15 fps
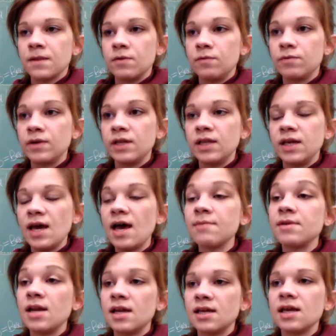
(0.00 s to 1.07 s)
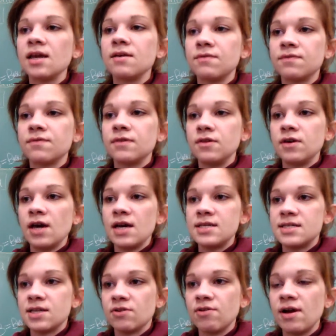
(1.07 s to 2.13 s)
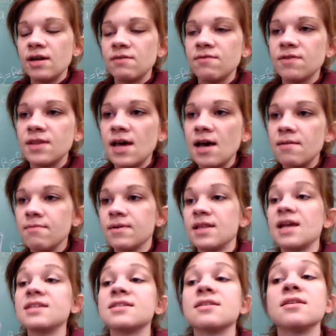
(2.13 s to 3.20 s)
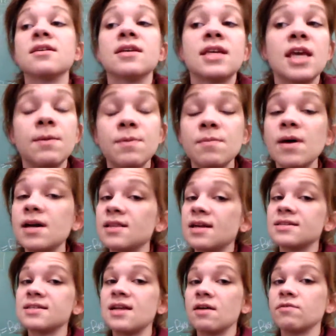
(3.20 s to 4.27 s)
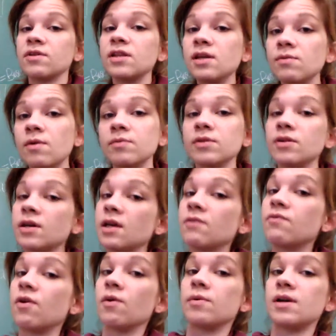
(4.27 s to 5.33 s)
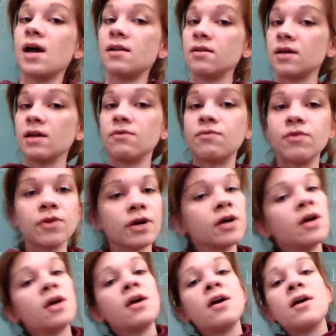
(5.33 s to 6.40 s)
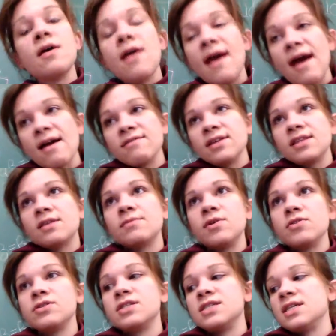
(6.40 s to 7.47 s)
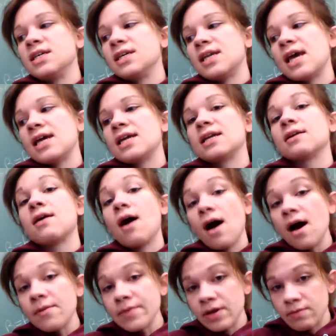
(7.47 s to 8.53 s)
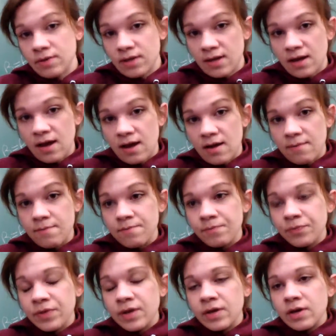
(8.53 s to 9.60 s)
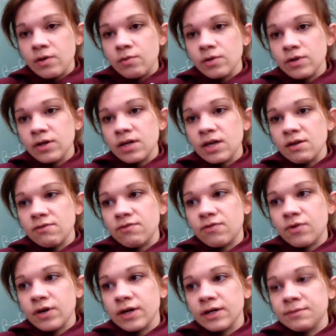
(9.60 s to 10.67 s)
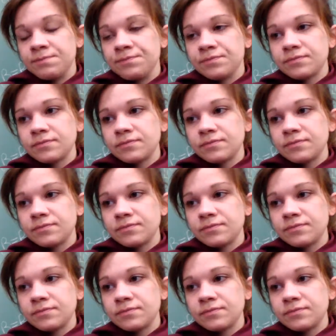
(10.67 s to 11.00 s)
really, I mean, I gave you guys the credit for that, but keep in mind, that's not really what we're looking for. We're not looking for having the most DNA in common with the cub. We're looking for,